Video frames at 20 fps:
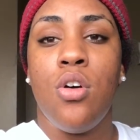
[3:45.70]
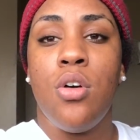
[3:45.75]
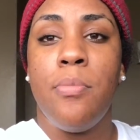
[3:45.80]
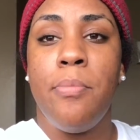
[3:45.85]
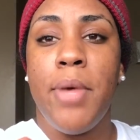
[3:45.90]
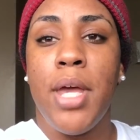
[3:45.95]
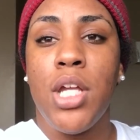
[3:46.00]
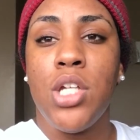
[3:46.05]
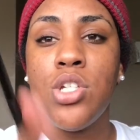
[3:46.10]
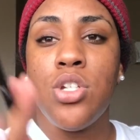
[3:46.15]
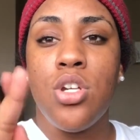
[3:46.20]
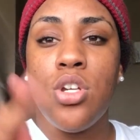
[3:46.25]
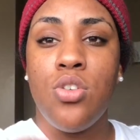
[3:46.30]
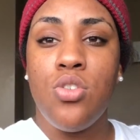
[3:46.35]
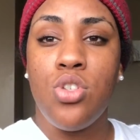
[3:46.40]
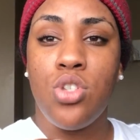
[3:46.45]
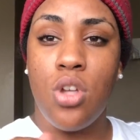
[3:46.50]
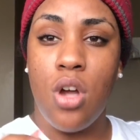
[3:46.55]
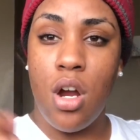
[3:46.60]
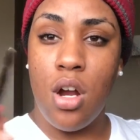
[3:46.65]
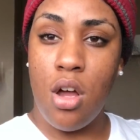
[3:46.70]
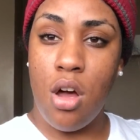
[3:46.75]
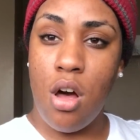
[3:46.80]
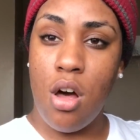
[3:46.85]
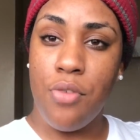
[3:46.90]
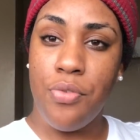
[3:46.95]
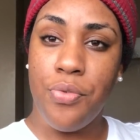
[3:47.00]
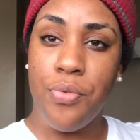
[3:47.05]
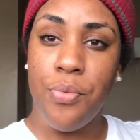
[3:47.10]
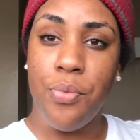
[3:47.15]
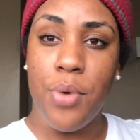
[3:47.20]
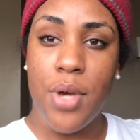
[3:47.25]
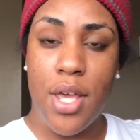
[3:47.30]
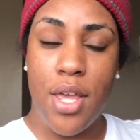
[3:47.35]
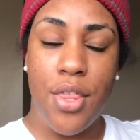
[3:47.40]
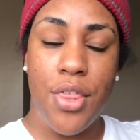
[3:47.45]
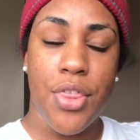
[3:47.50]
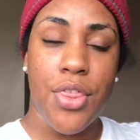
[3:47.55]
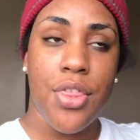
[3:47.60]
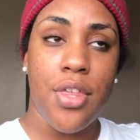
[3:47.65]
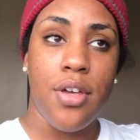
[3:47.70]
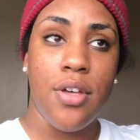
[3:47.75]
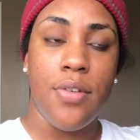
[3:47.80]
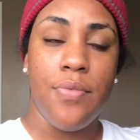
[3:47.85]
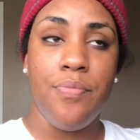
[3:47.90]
make sure you start off with